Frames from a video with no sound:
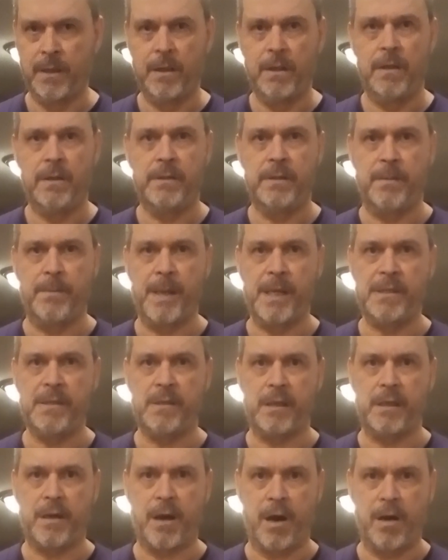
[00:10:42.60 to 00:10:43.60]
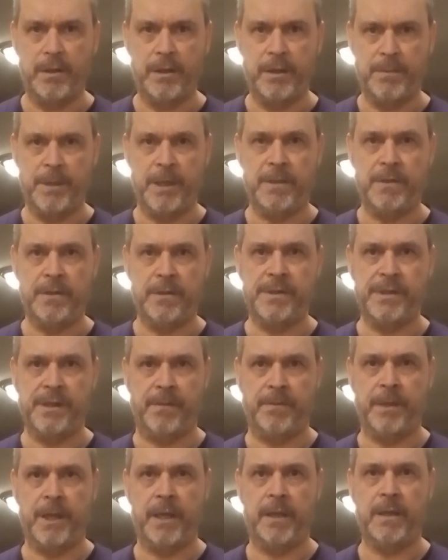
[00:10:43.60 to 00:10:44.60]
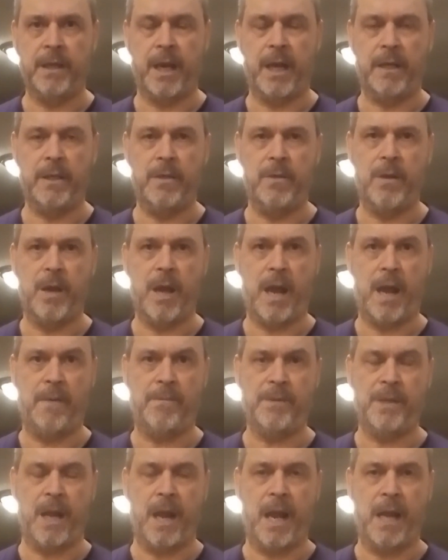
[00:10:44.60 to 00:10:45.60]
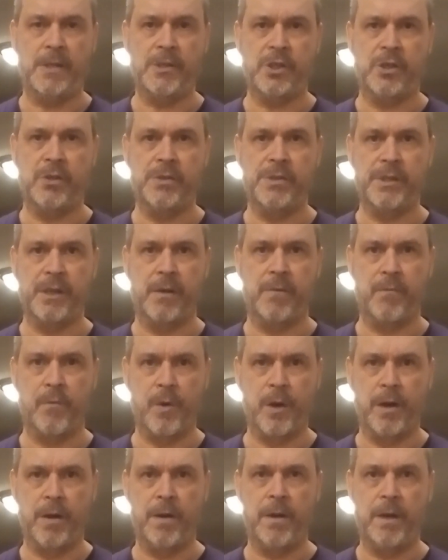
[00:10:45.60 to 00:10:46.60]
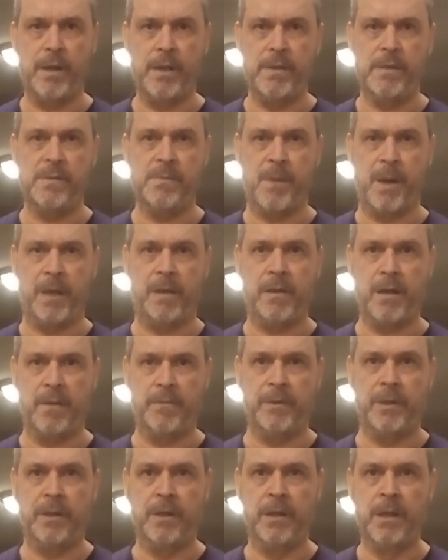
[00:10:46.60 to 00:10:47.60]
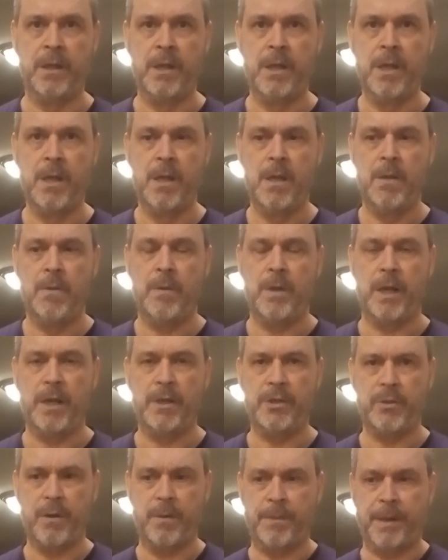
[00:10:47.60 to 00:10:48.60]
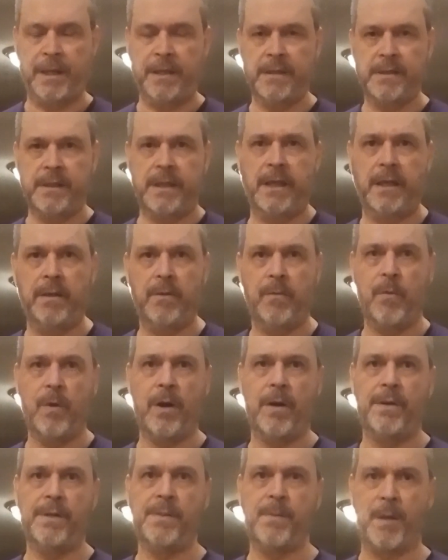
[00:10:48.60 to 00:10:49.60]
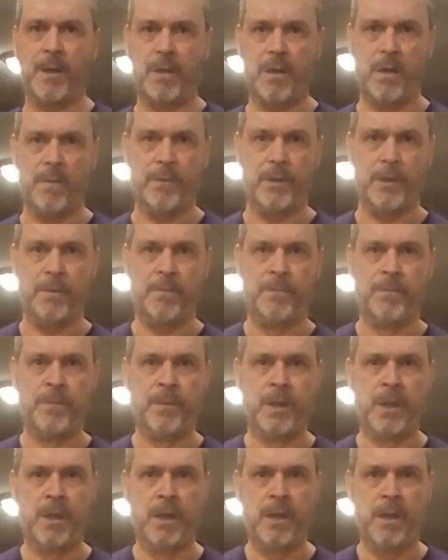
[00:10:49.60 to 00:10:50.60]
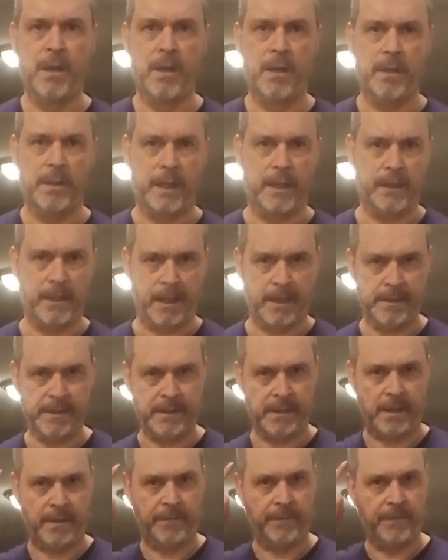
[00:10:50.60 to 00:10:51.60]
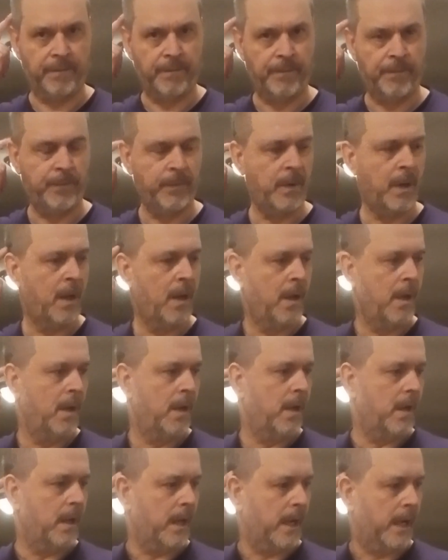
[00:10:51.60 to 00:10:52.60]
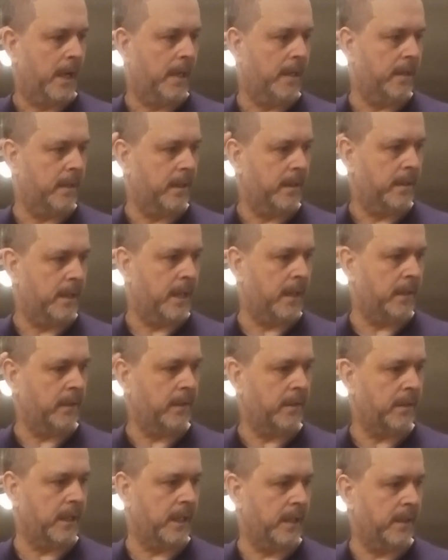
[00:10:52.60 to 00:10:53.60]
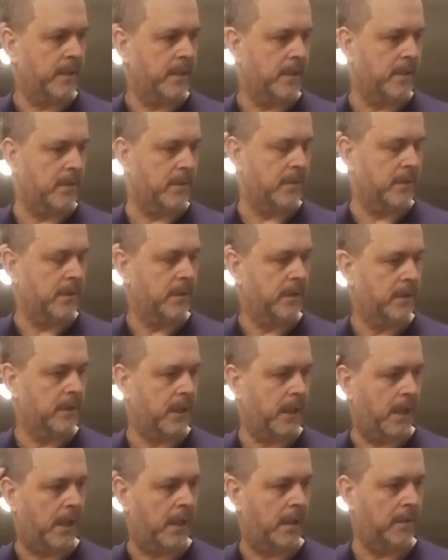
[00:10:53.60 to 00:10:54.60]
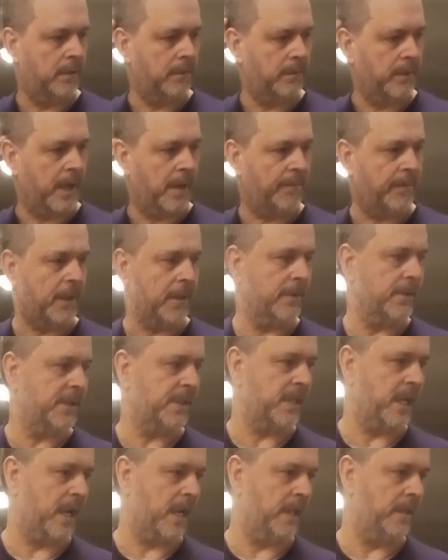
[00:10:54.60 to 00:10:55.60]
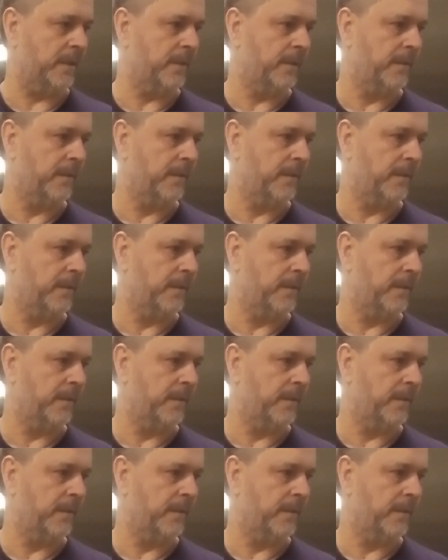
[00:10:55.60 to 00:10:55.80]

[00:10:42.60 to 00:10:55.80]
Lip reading: domestic argument or something like that. You have to ask yourself, where is my cover? When I show up on the scene, where is my cover? That kind of stuff. And the other thing too, we have to understand